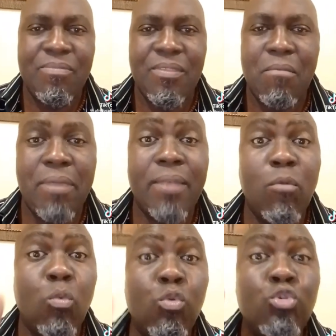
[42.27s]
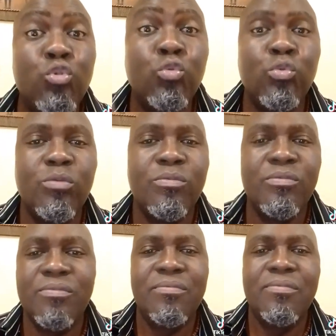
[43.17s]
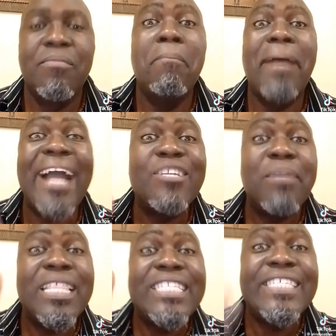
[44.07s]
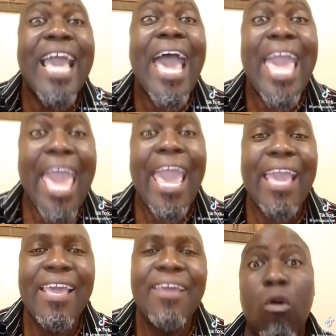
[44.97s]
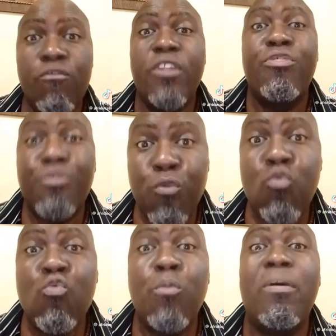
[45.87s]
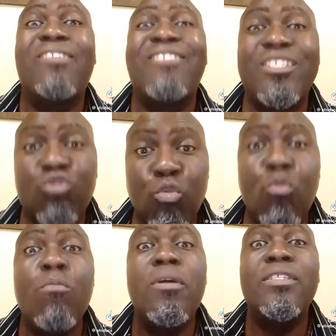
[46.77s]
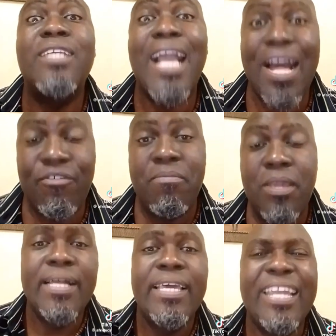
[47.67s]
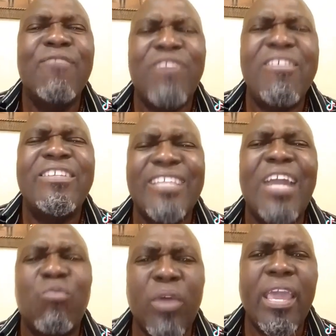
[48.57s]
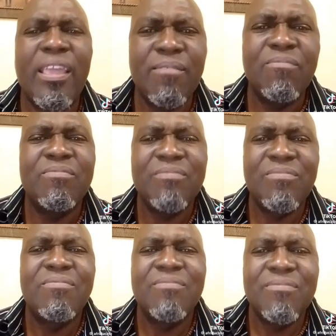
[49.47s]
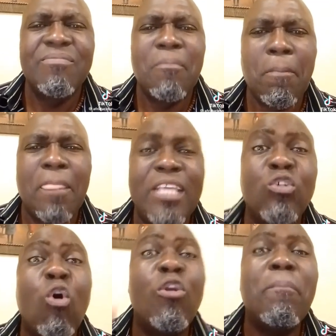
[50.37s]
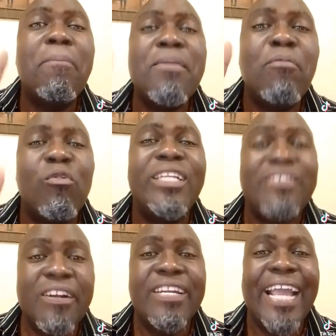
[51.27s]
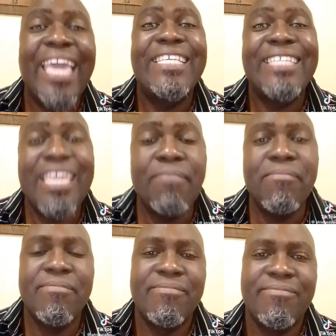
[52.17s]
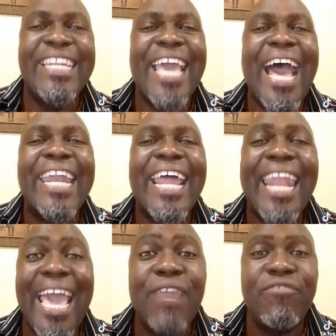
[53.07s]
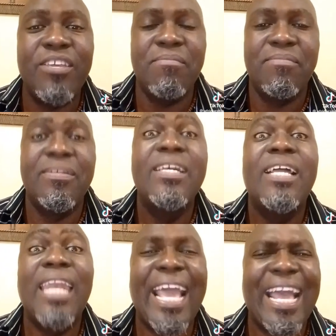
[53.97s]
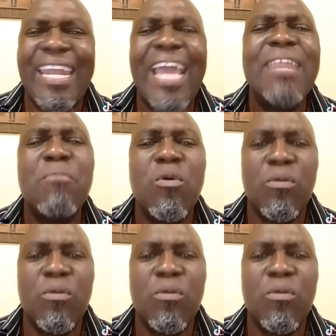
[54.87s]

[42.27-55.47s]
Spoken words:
But Mobutu, backed by the CIA, overthrew Patrice Lumumba's government in a very sad way. His own people were turned against him. They unalived him like an animal.